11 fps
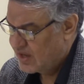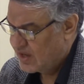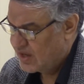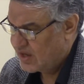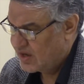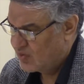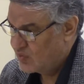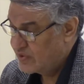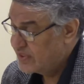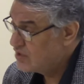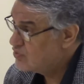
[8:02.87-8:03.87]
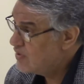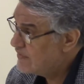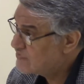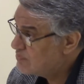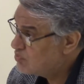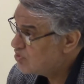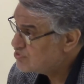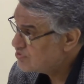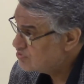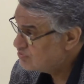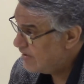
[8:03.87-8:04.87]
When they do have some questions to
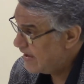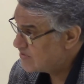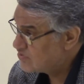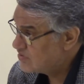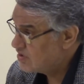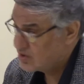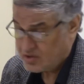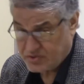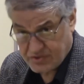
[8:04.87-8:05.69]
ask, encourage them